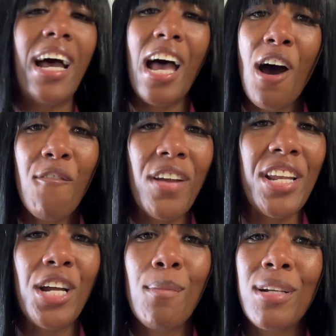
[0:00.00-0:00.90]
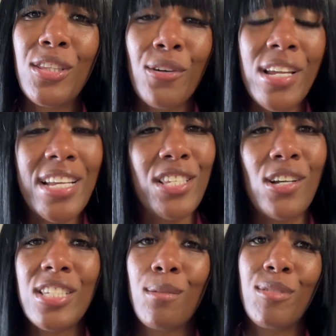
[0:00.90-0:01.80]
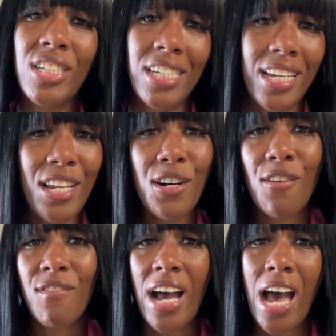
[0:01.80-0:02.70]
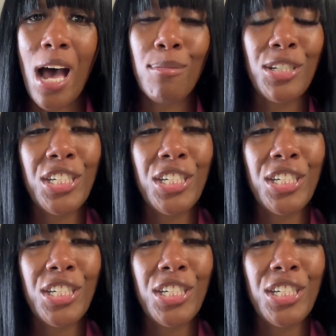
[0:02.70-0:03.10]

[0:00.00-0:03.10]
outfit number three is on some chill vibes.